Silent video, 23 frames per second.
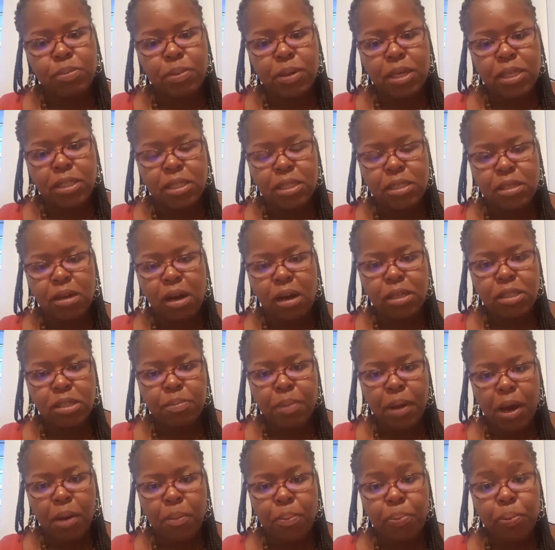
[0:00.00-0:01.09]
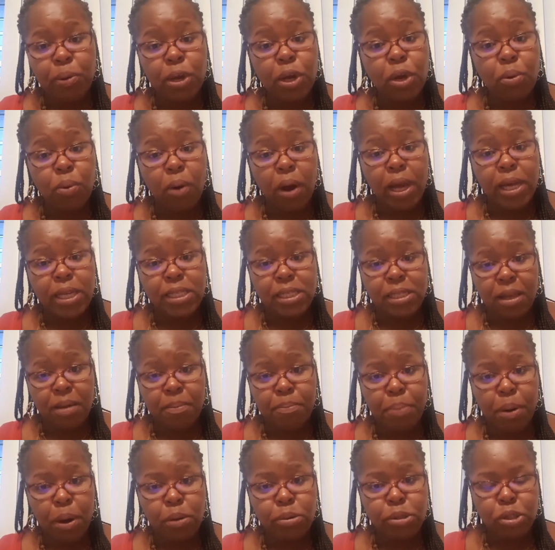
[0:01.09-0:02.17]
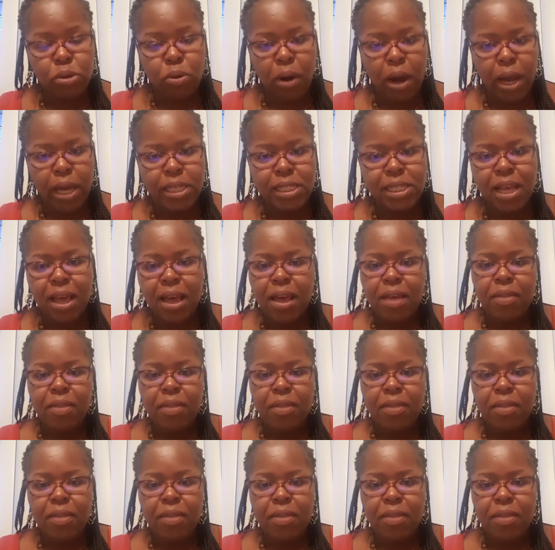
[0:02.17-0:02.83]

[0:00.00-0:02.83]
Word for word: because it talks about pre-christ and post-christ